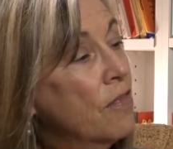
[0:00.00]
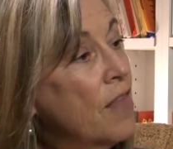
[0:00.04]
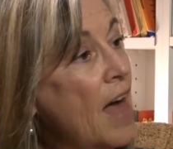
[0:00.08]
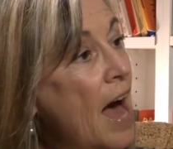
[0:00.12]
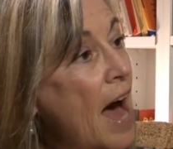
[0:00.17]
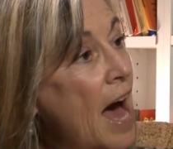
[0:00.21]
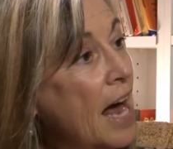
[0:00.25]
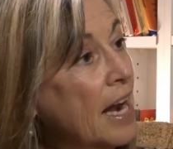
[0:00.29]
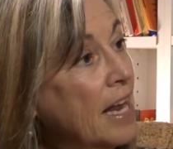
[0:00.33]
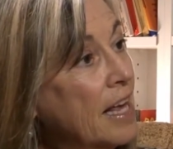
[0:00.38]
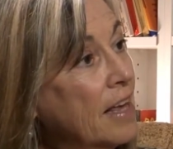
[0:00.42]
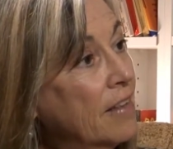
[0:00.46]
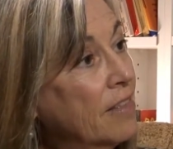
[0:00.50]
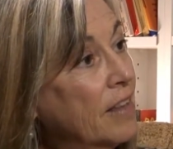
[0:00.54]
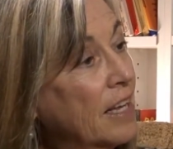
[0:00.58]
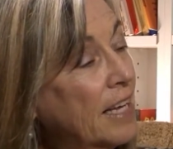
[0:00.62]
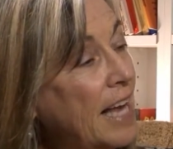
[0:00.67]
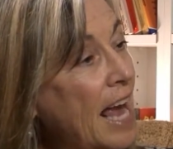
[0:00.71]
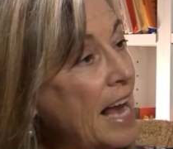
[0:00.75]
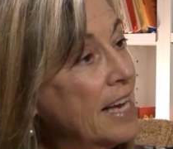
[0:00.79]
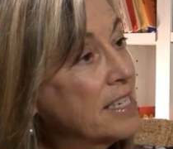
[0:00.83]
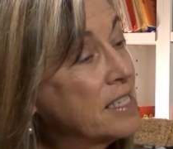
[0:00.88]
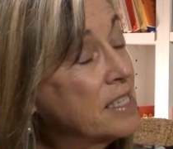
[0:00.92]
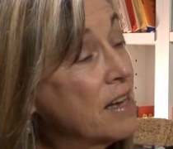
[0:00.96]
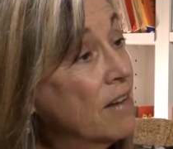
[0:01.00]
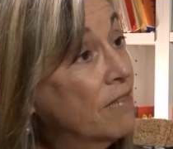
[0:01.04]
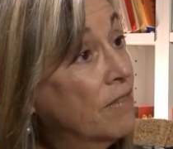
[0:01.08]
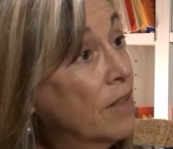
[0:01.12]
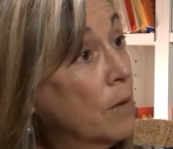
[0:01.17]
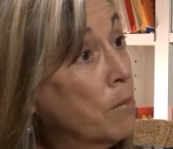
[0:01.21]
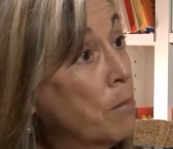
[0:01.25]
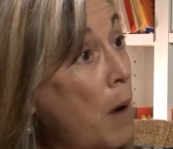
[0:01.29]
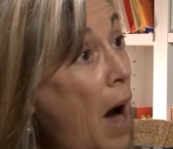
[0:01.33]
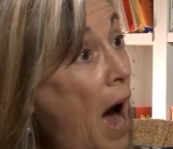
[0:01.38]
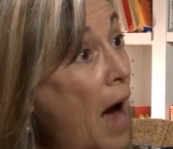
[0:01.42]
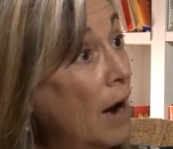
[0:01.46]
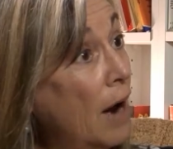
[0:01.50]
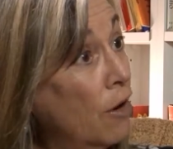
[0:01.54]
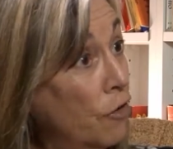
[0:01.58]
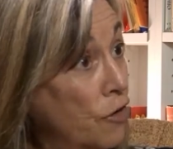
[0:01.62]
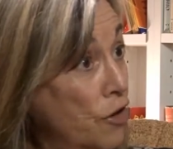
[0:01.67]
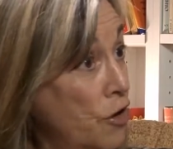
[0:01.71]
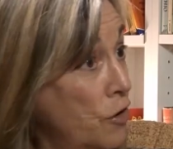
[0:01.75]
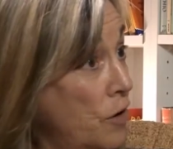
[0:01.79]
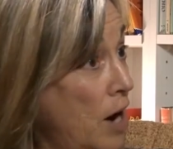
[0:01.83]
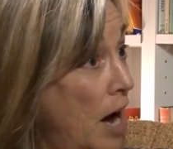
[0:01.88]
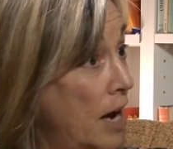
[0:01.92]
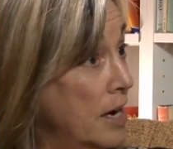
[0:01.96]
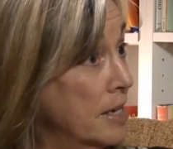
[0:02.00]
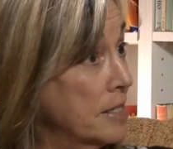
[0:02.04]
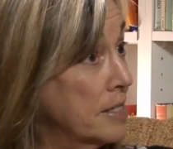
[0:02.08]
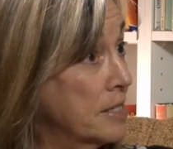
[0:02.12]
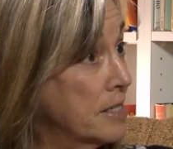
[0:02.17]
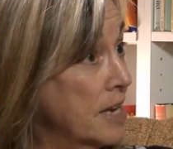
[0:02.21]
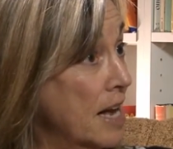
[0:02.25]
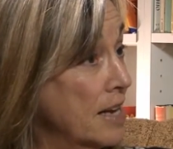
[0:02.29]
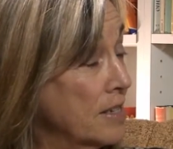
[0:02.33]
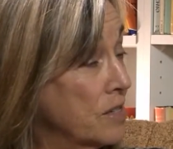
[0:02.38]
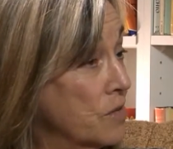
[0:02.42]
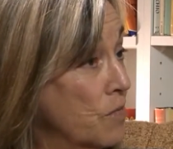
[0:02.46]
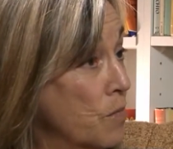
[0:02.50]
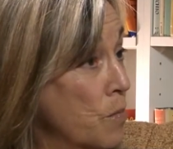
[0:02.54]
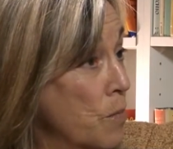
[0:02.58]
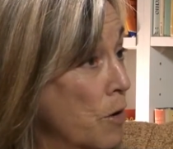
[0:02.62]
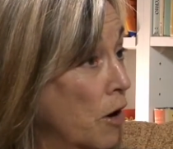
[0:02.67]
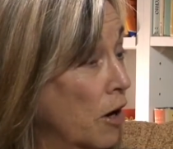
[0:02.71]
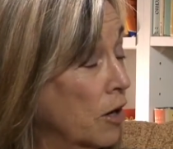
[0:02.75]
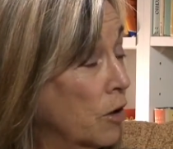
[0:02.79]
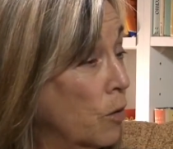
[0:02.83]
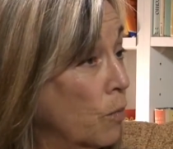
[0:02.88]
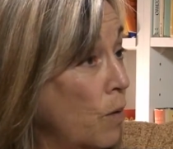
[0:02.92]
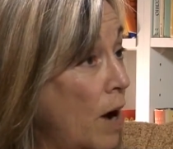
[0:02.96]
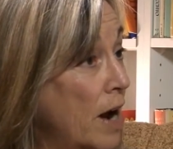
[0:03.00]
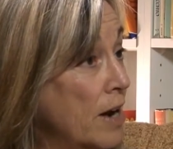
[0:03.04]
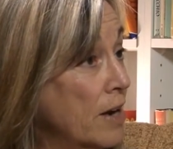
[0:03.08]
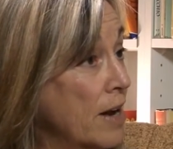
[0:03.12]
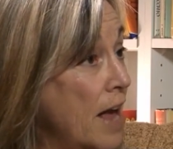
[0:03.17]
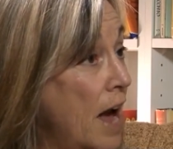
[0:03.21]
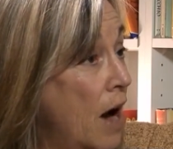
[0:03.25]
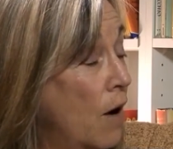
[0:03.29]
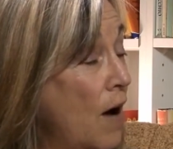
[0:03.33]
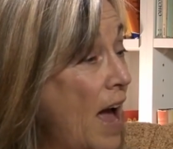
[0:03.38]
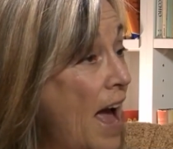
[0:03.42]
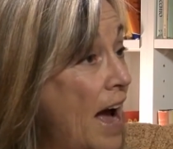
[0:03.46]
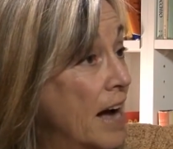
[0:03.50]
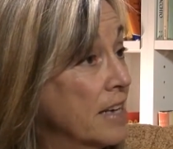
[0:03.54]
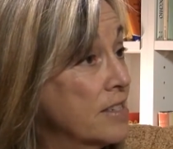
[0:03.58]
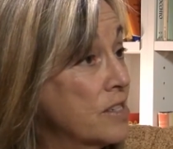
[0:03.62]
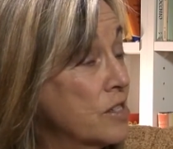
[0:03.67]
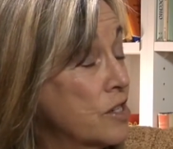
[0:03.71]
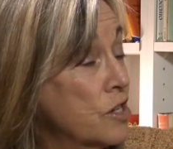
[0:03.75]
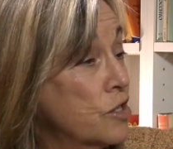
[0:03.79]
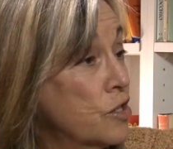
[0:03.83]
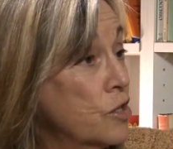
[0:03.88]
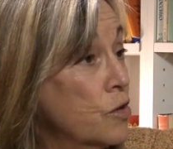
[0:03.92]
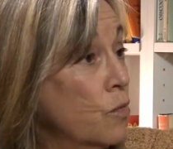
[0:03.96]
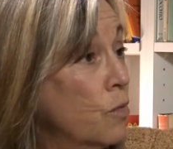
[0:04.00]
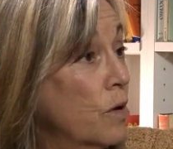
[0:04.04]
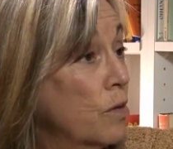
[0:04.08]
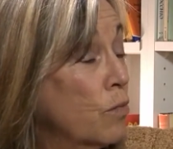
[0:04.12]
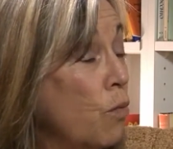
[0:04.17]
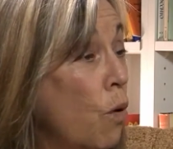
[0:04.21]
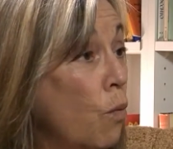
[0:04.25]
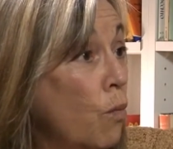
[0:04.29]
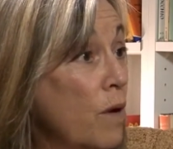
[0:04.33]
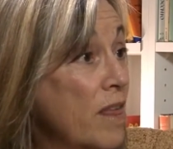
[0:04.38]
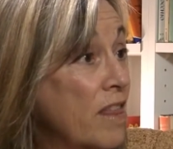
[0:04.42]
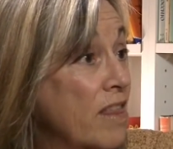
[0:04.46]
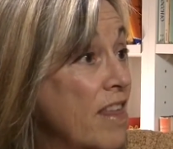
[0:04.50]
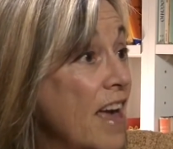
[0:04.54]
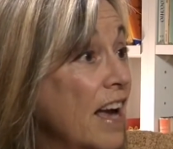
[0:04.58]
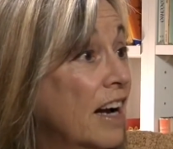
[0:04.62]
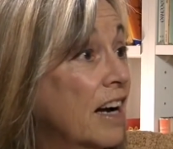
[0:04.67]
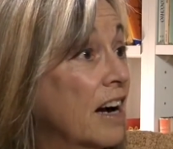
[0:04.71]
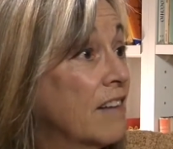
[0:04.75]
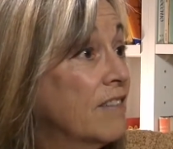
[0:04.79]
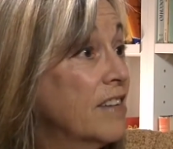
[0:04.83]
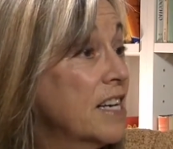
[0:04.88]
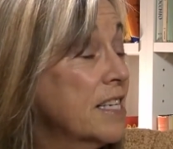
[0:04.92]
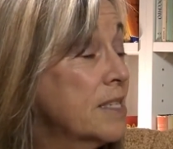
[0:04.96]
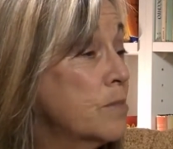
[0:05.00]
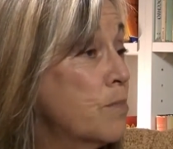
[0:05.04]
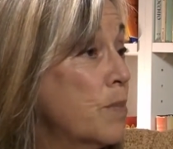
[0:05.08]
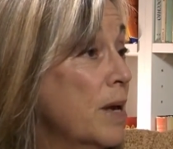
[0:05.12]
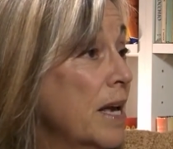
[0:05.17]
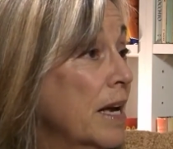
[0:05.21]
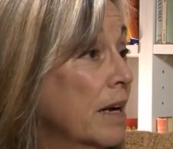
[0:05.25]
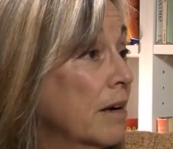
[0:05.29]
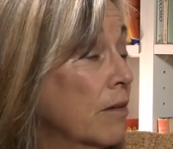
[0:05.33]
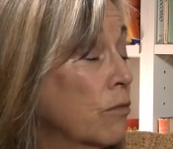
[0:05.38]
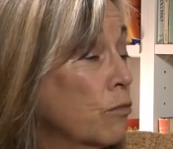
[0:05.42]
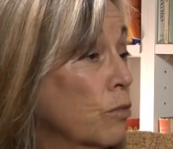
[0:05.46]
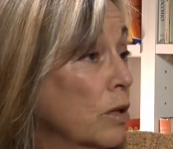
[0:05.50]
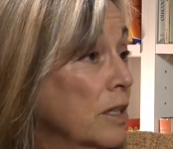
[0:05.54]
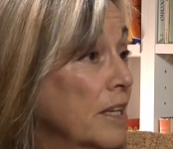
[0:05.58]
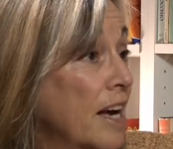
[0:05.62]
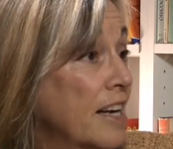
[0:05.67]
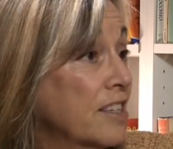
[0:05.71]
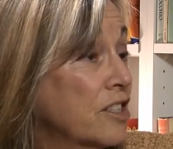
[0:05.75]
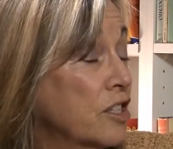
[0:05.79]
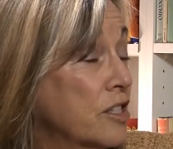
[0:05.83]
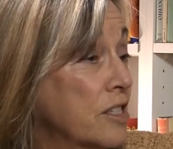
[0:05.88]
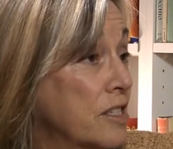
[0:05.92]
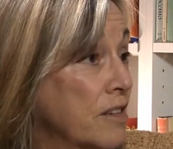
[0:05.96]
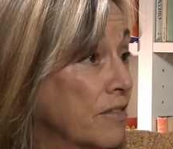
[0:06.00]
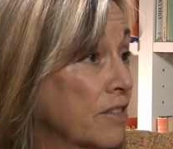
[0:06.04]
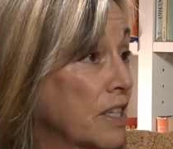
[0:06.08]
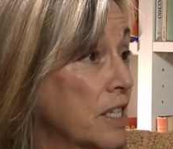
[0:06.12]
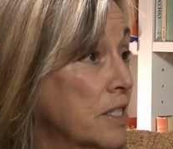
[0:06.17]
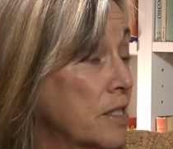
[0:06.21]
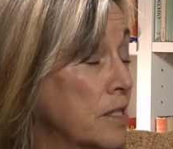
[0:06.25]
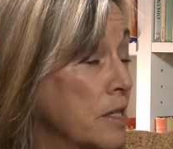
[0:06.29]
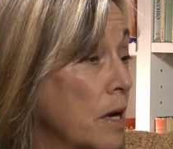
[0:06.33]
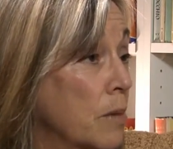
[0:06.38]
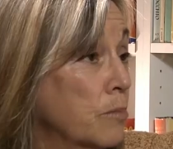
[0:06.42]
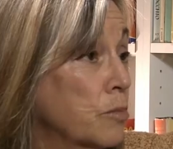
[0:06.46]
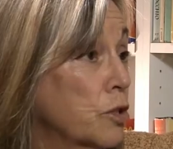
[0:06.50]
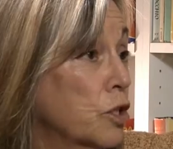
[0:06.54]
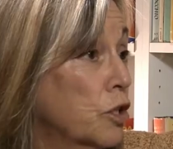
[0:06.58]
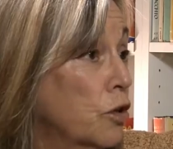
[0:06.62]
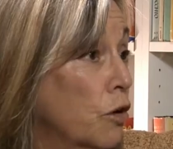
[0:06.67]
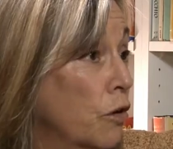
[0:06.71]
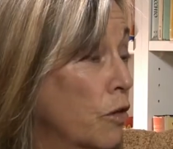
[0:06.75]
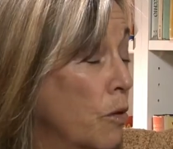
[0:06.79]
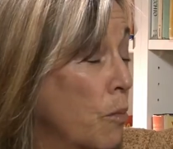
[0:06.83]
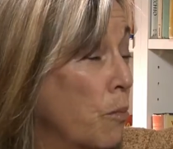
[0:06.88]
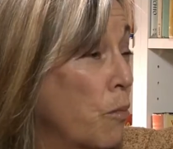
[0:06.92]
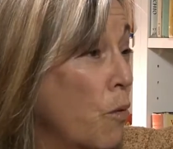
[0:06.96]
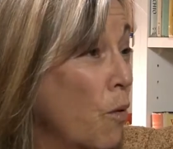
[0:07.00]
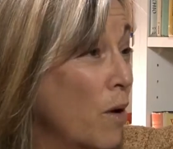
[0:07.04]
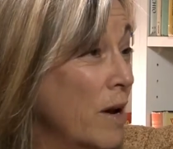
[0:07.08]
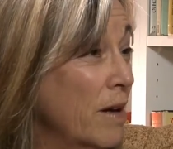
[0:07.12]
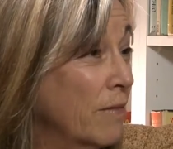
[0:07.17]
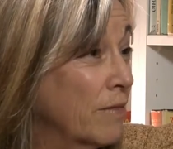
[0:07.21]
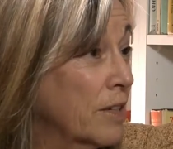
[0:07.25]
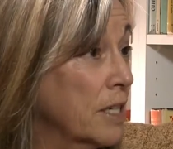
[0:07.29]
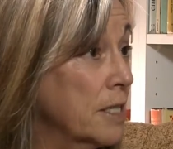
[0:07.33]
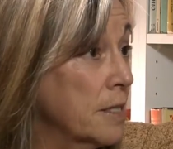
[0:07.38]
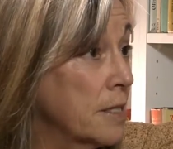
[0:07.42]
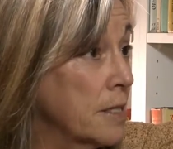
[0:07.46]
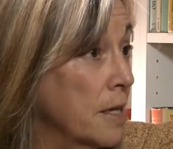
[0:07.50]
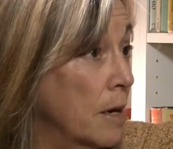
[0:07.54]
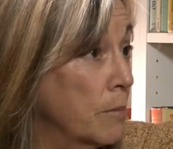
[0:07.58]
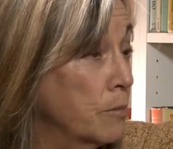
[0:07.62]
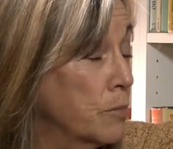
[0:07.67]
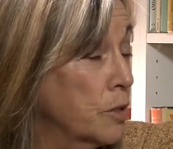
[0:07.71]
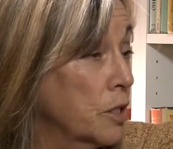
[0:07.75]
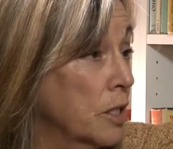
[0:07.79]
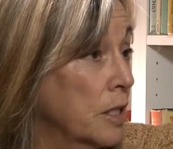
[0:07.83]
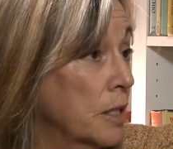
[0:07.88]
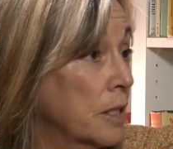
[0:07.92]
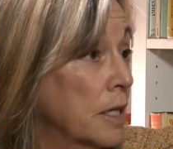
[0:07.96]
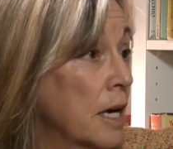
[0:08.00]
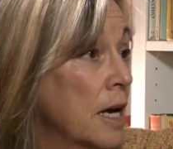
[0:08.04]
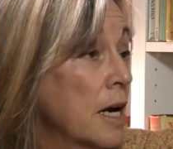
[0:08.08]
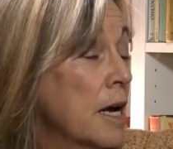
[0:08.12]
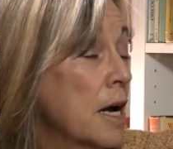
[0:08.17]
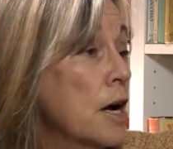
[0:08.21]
that in the case of the modern United States of America right now has to do with what we think of as being relations of consumption or the point of consumption.